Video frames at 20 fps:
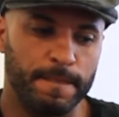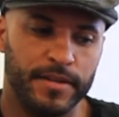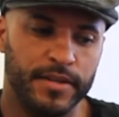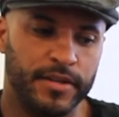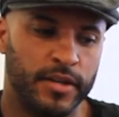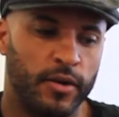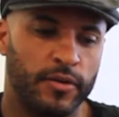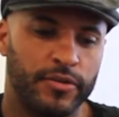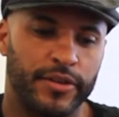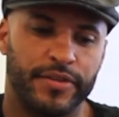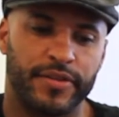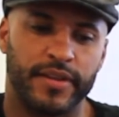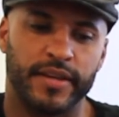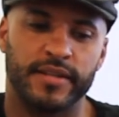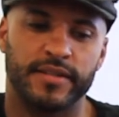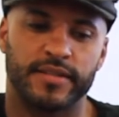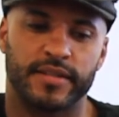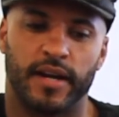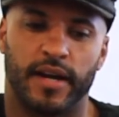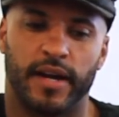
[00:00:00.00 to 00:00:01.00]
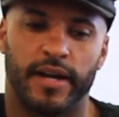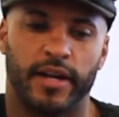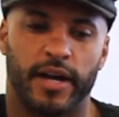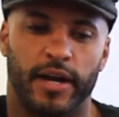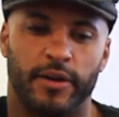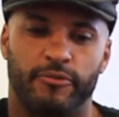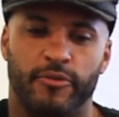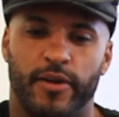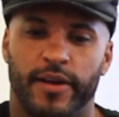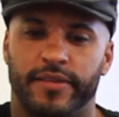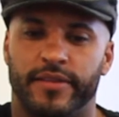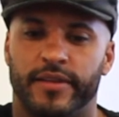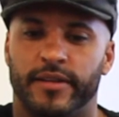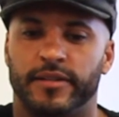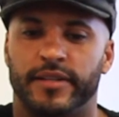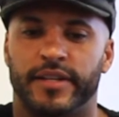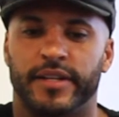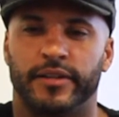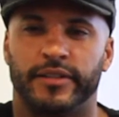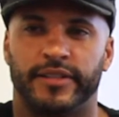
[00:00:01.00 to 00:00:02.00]
the things that I read
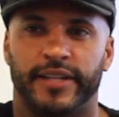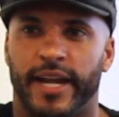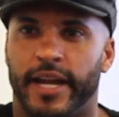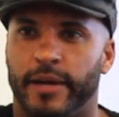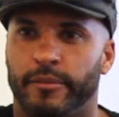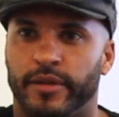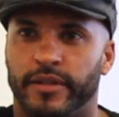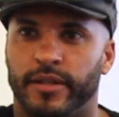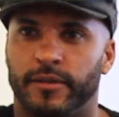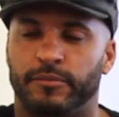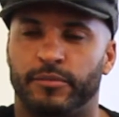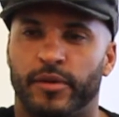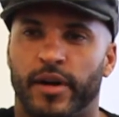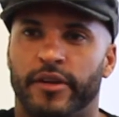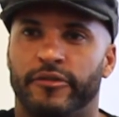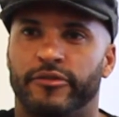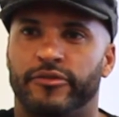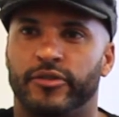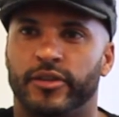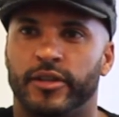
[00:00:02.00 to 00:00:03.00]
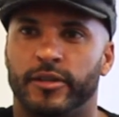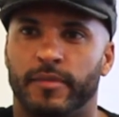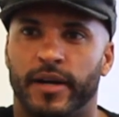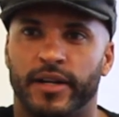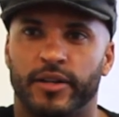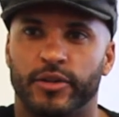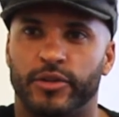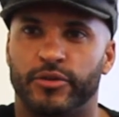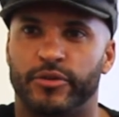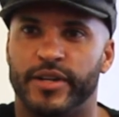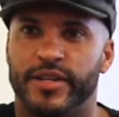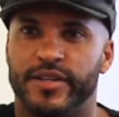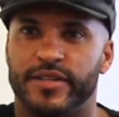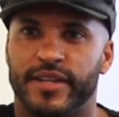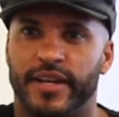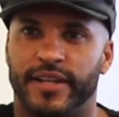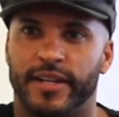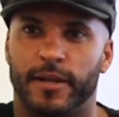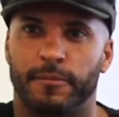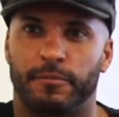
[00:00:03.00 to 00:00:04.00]
that Neil Gaiman and Brian Fuller, Michael Green
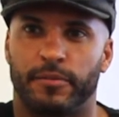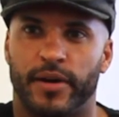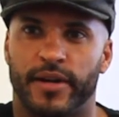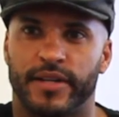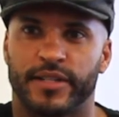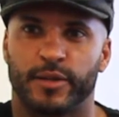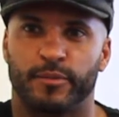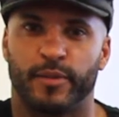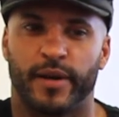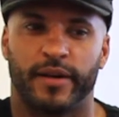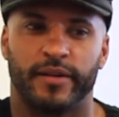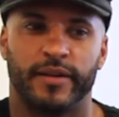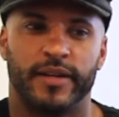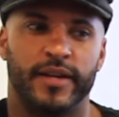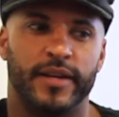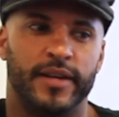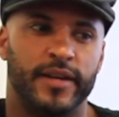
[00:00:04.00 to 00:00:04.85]
said in the press about